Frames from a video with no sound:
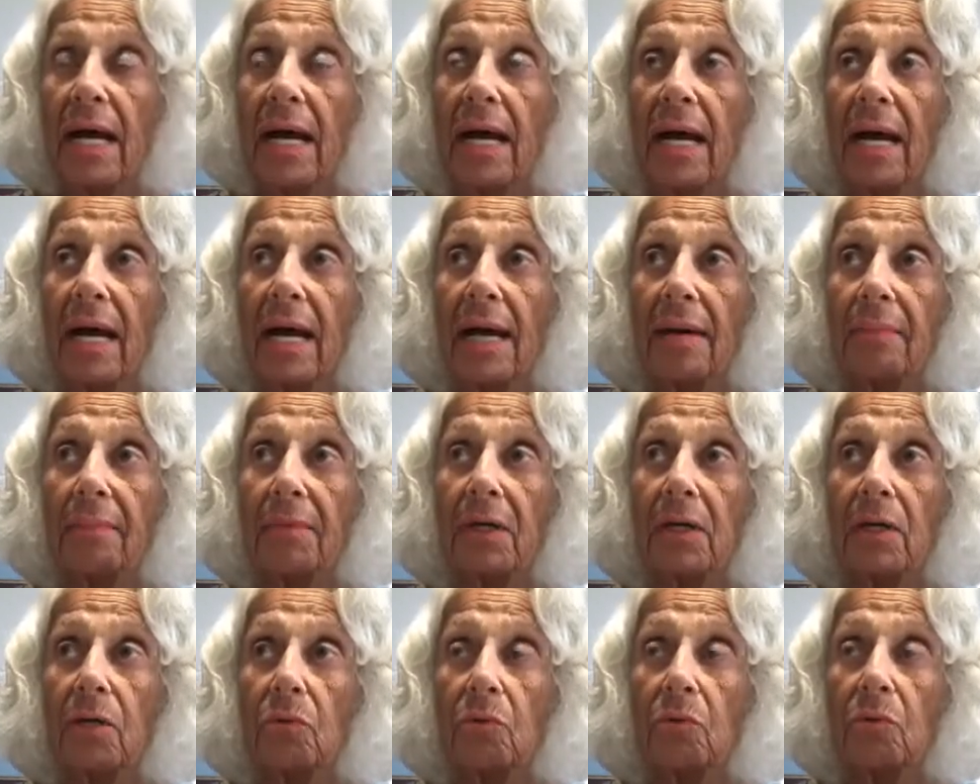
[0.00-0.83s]
I'm
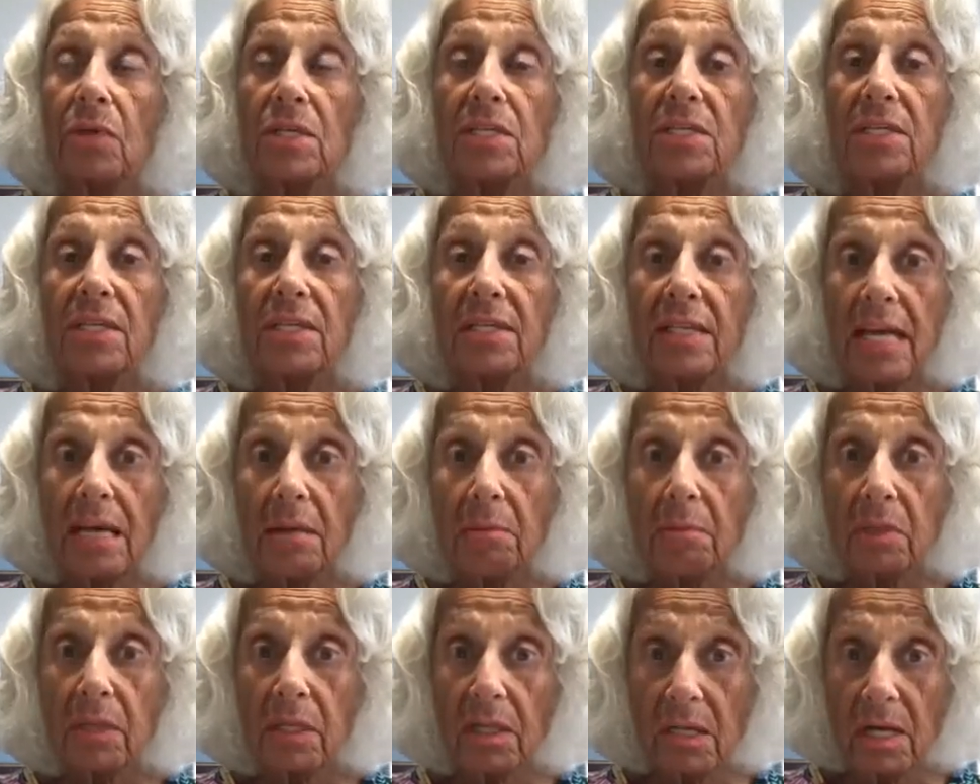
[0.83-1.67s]
going to read the
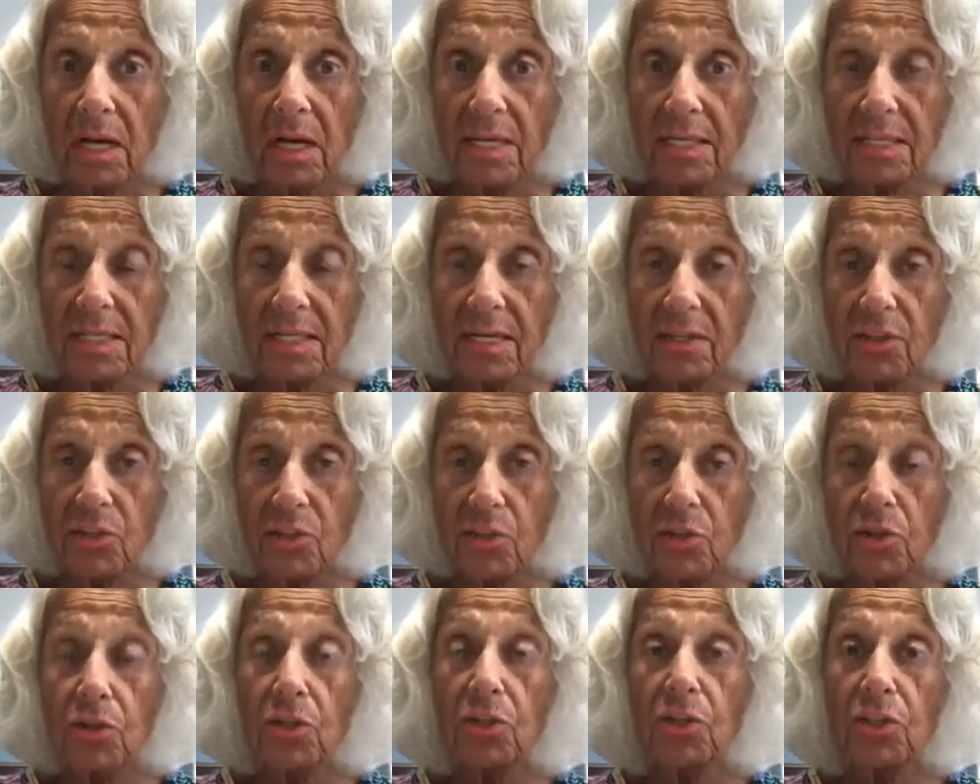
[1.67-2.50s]
table of
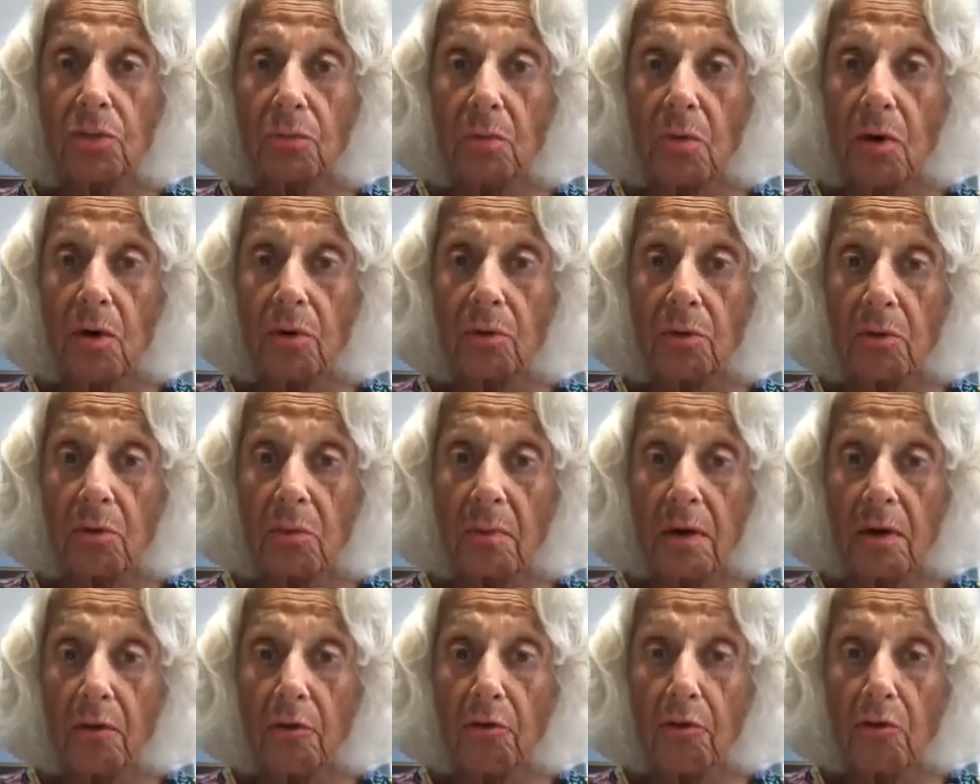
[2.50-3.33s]
contents to you tomorrow
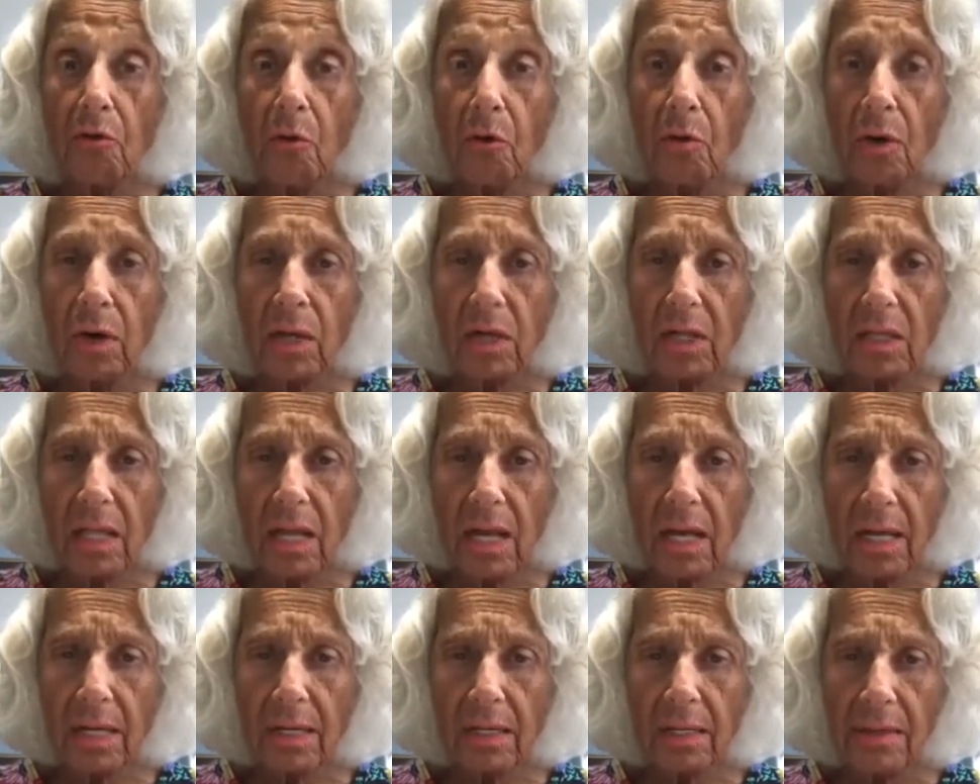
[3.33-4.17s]
about 4
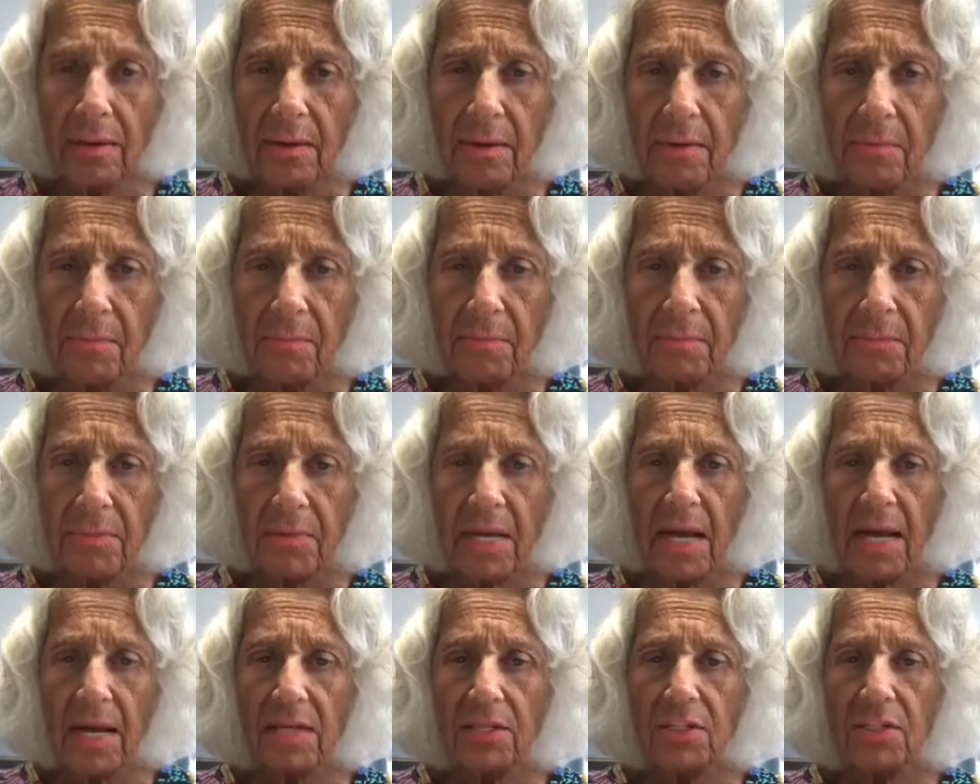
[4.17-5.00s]
o'clock.
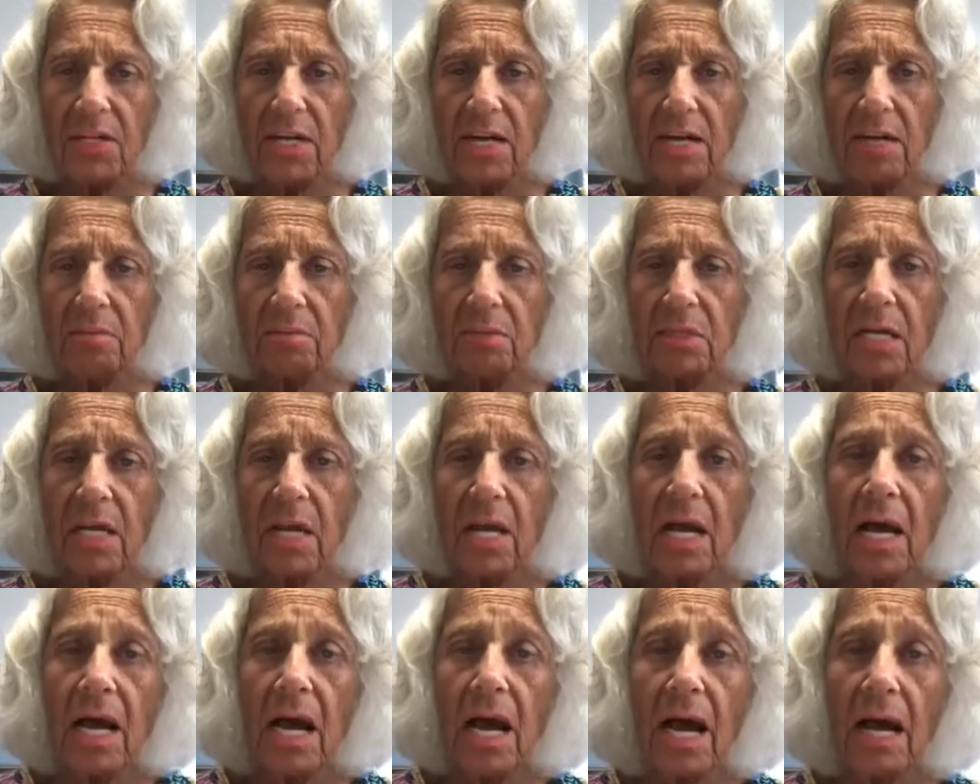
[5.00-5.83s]
Hi, James.
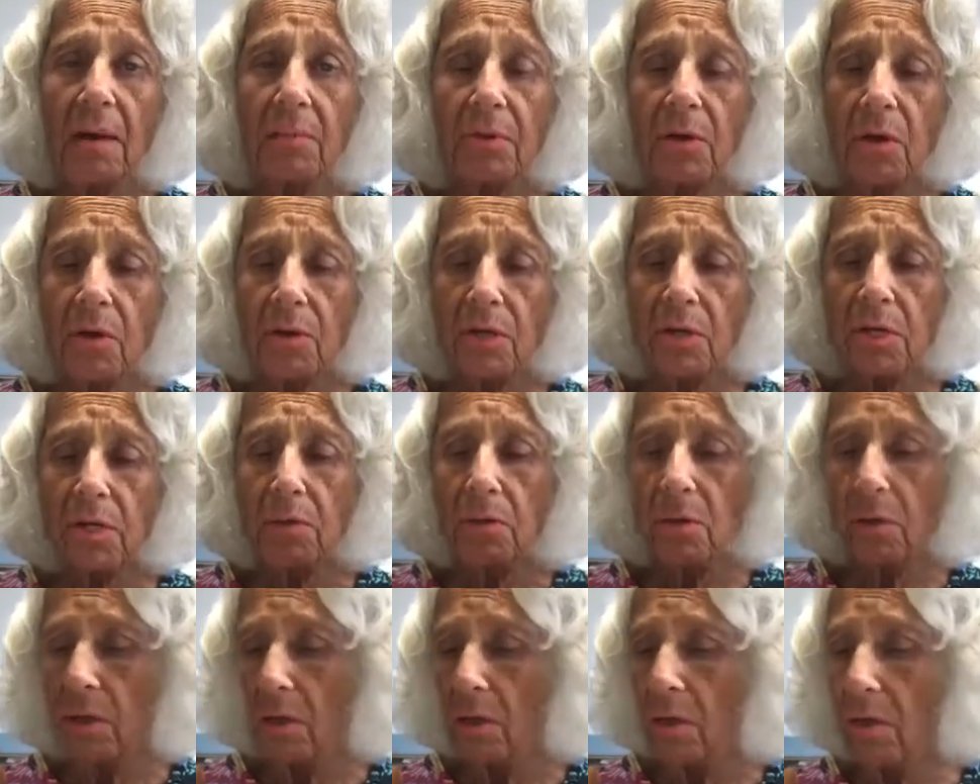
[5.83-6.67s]
I'm going to
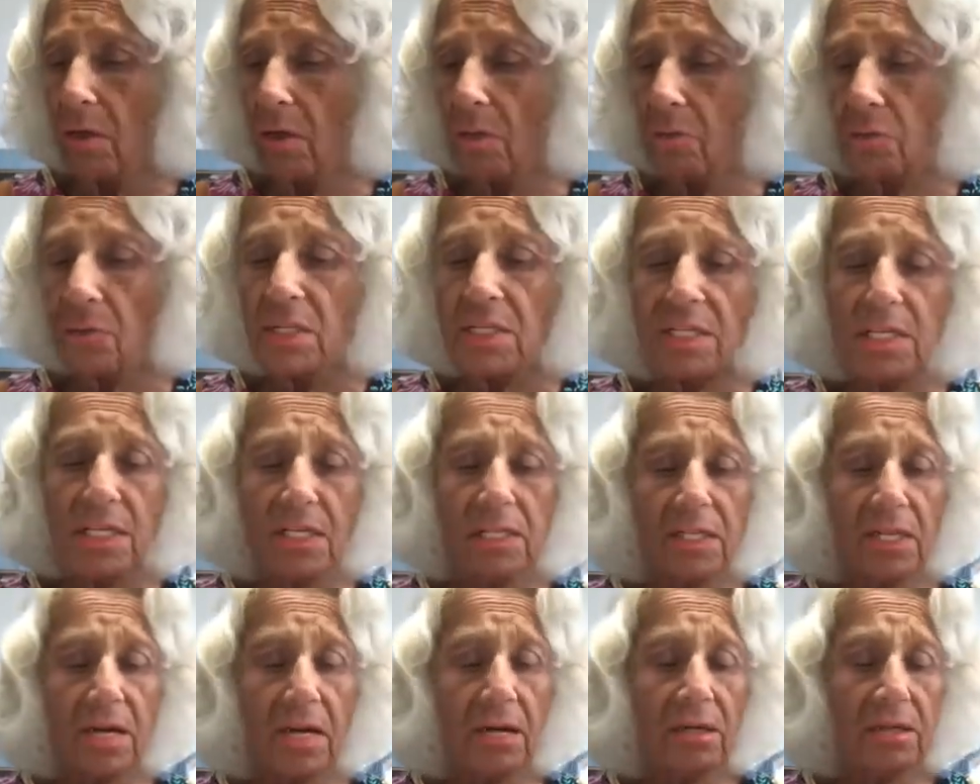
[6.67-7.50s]
read the
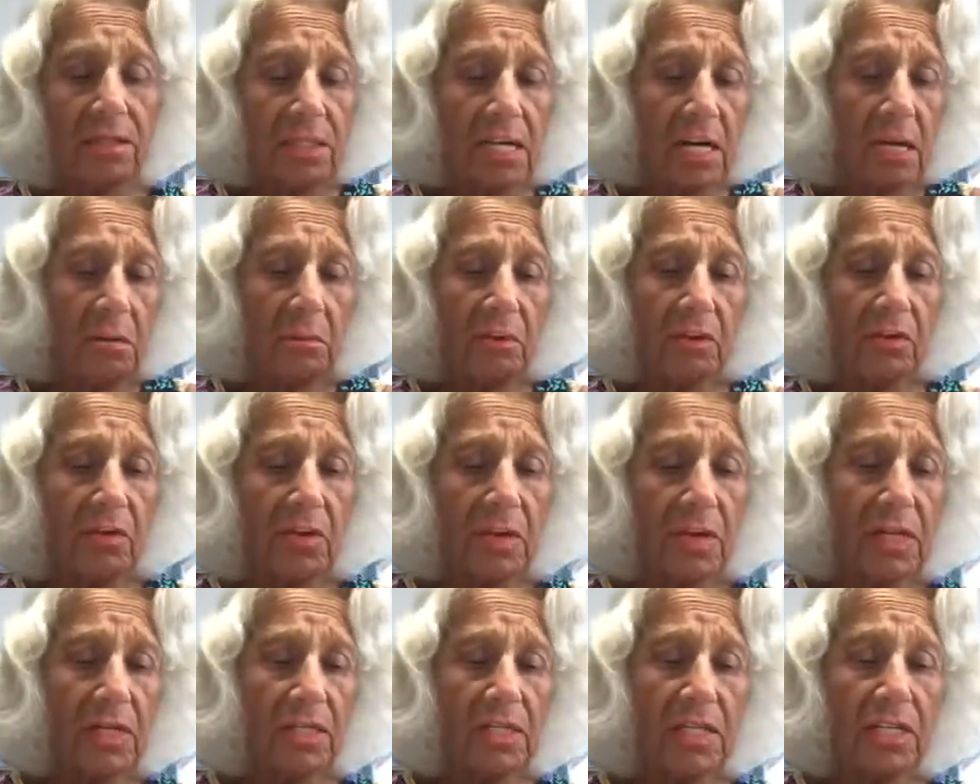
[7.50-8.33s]
entire table of
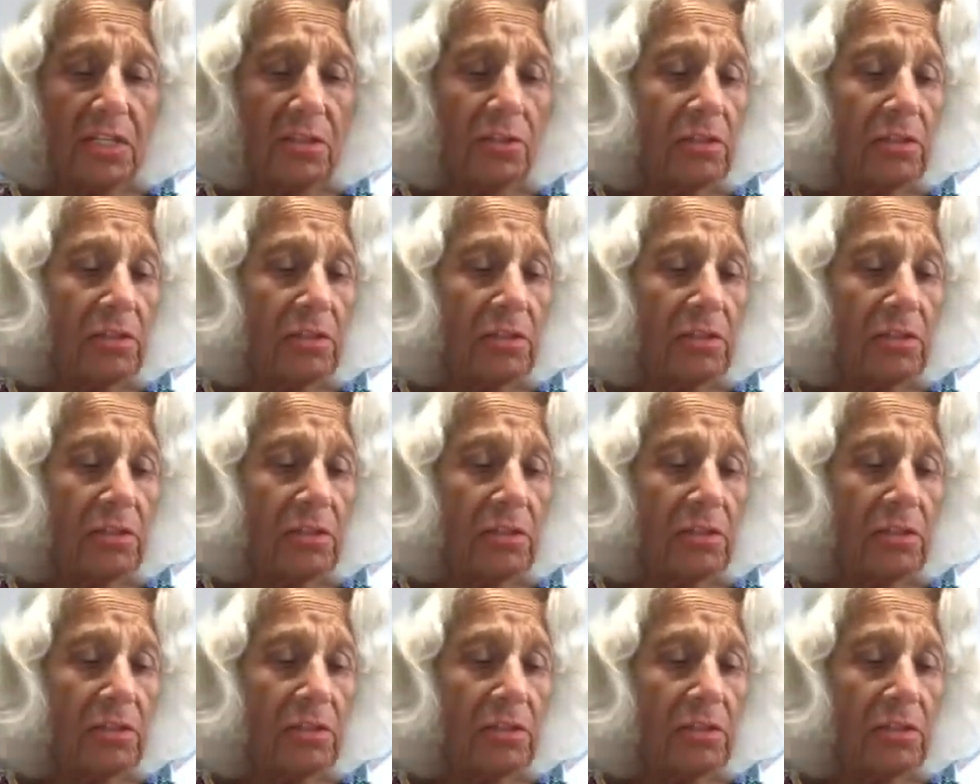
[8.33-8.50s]
contents.